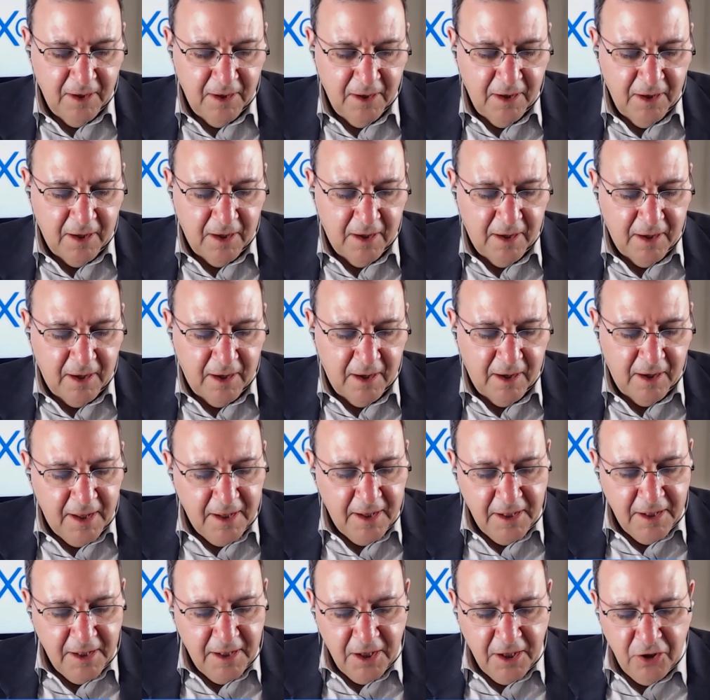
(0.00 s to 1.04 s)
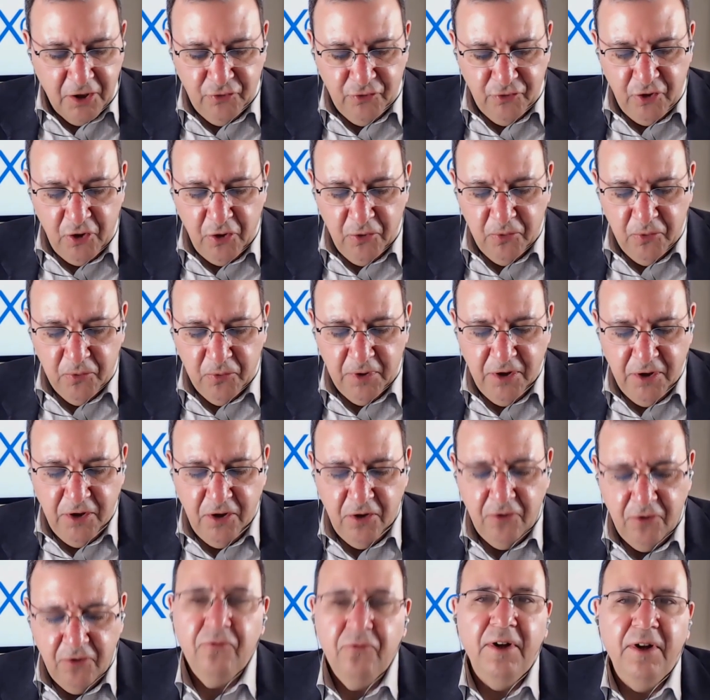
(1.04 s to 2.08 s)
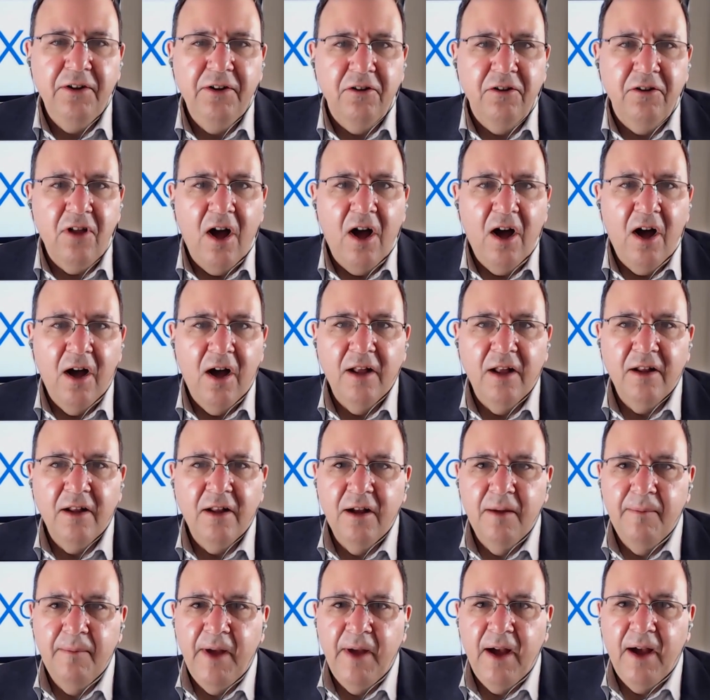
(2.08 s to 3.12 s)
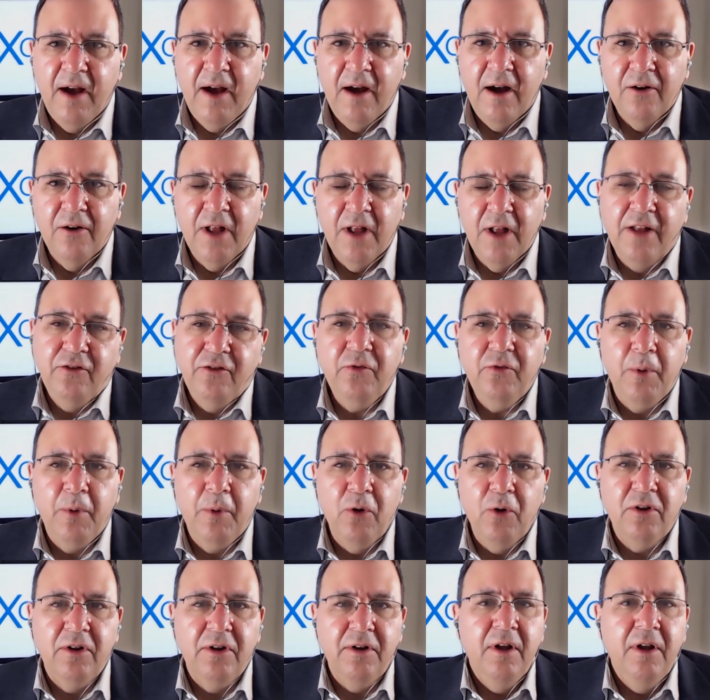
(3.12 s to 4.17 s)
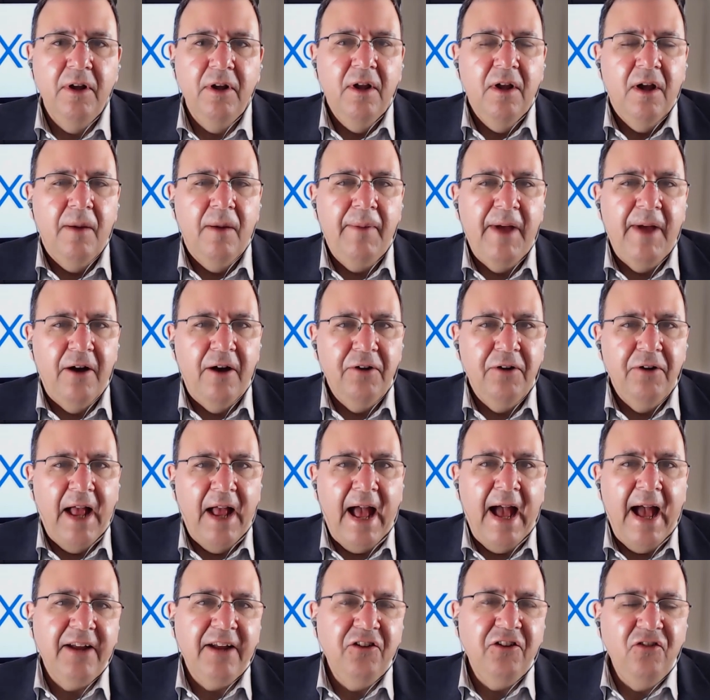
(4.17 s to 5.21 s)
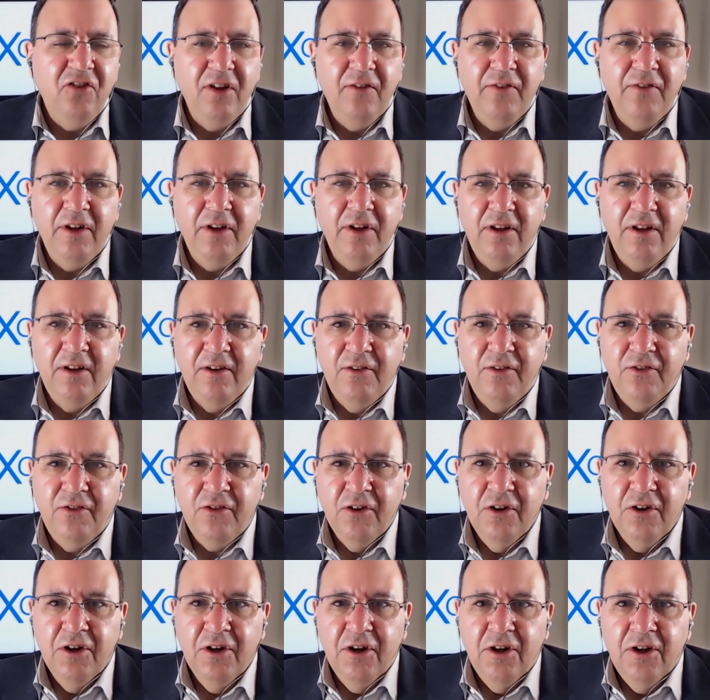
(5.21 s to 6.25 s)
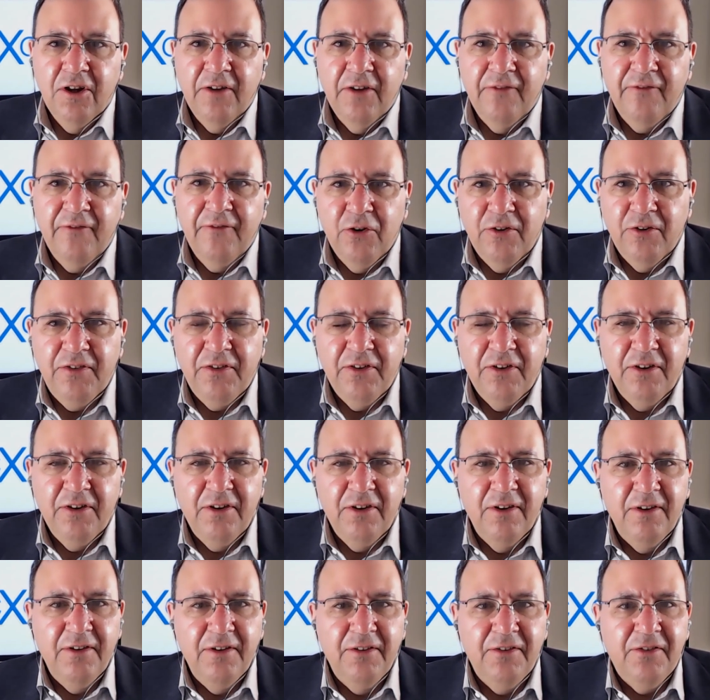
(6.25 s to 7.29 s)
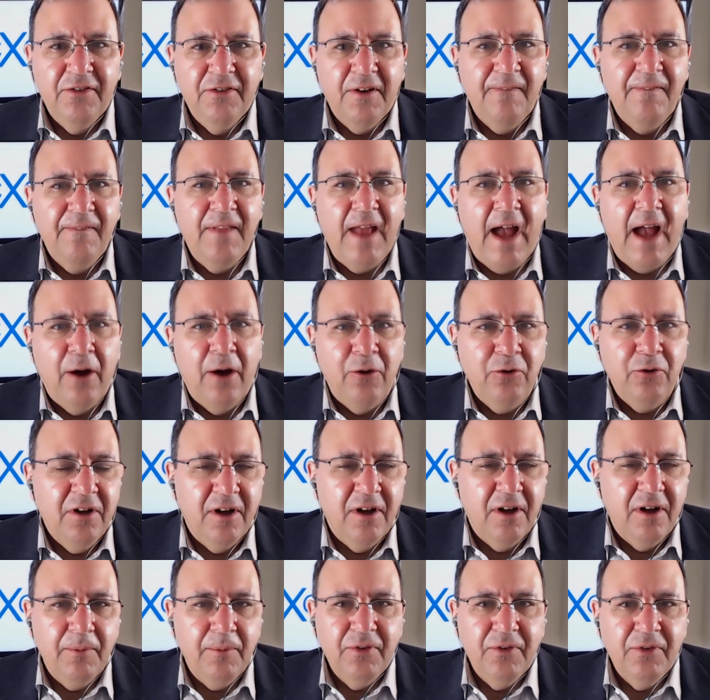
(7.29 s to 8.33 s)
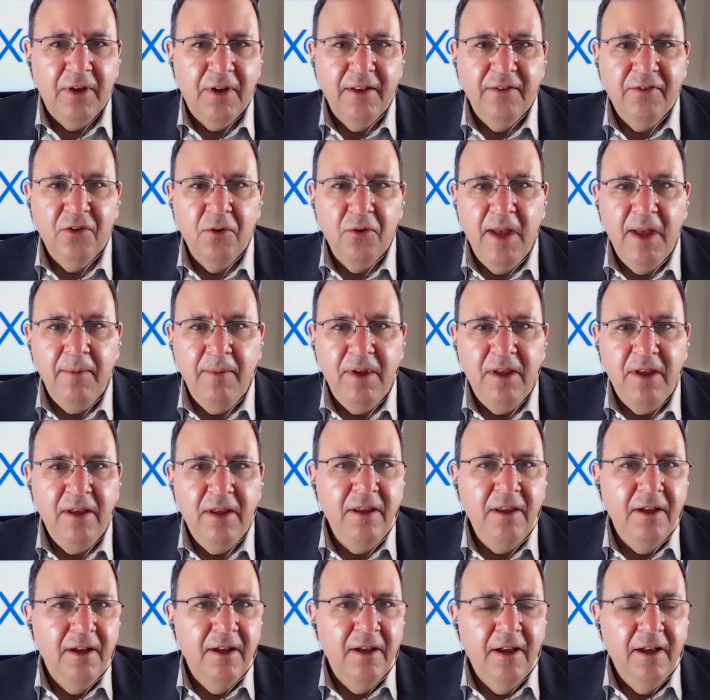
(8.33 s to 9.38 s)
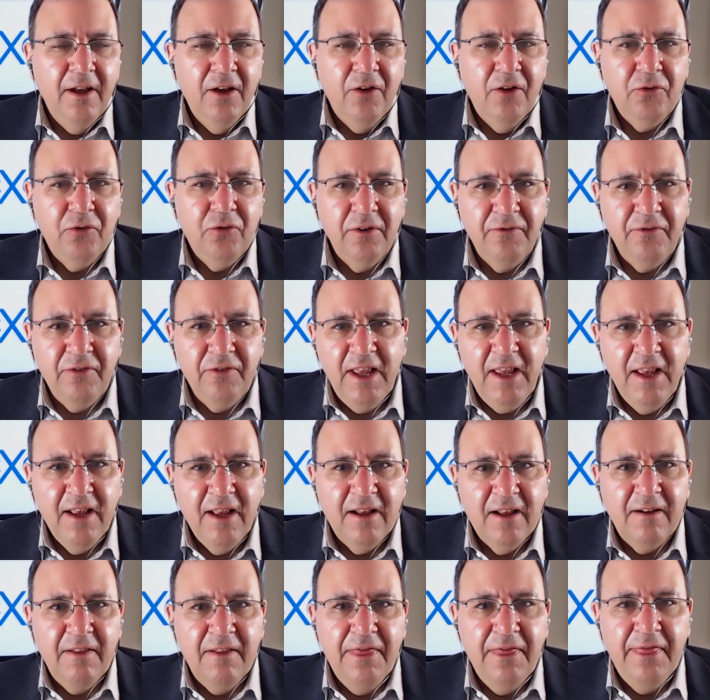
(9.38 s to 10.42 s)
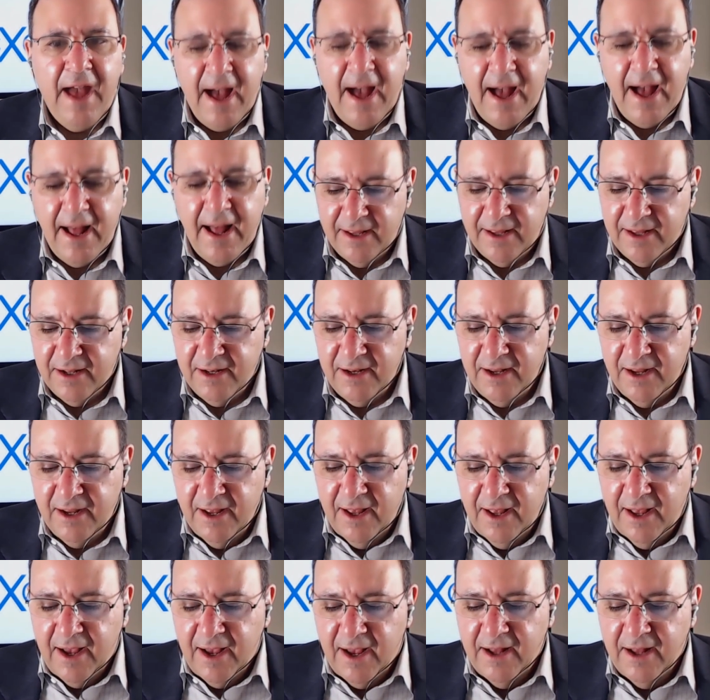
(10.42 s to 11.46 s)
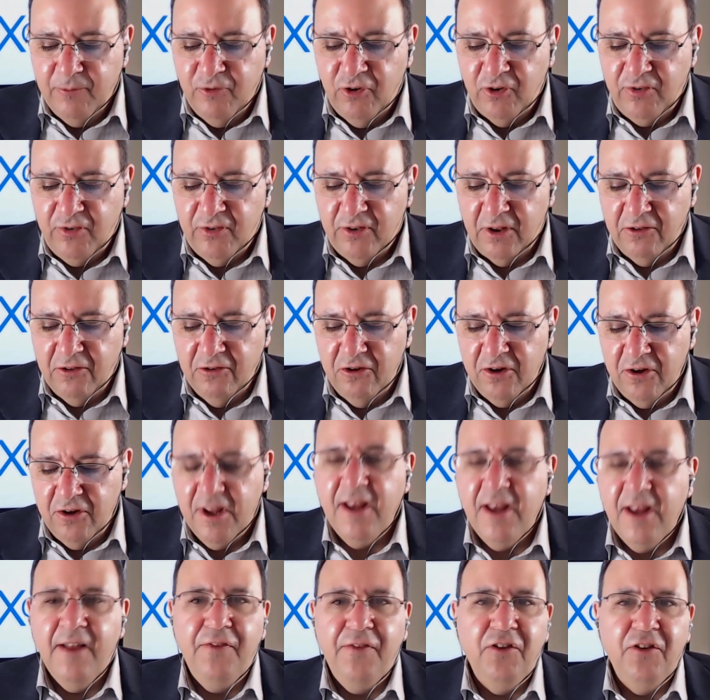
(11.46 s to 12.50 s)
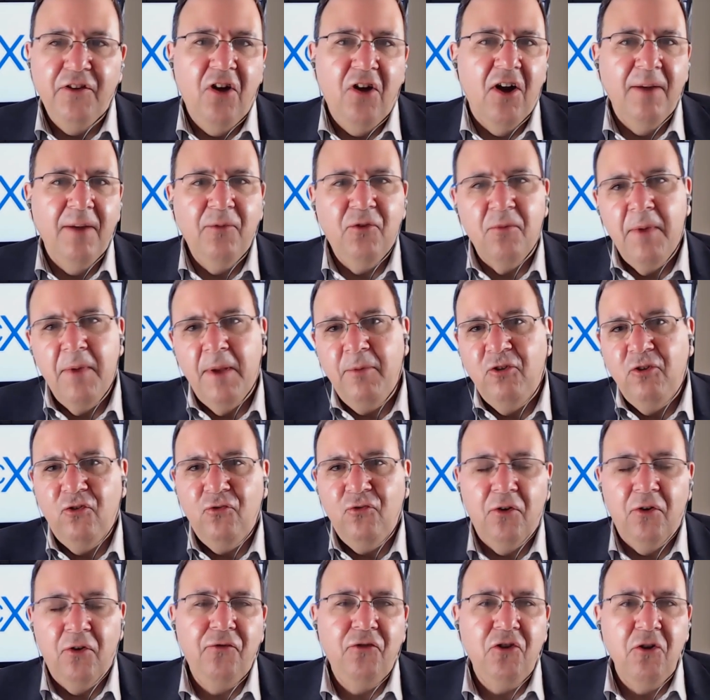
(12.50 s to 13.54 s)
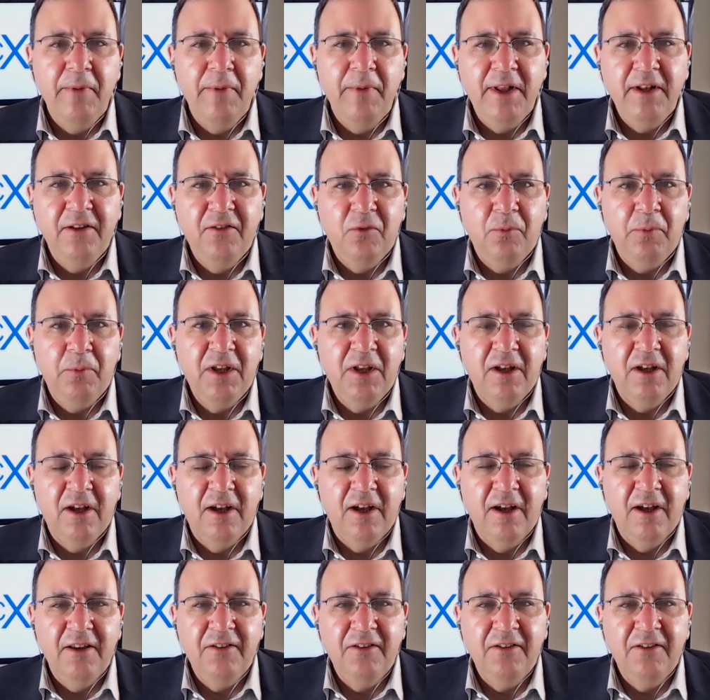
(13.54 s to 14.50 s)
uh, so you've written a lot about, and you've spoken about activities versus outcomes. And so maybe sort of link that in. And I'm just looking at the time, so maybe just for a few minutes, because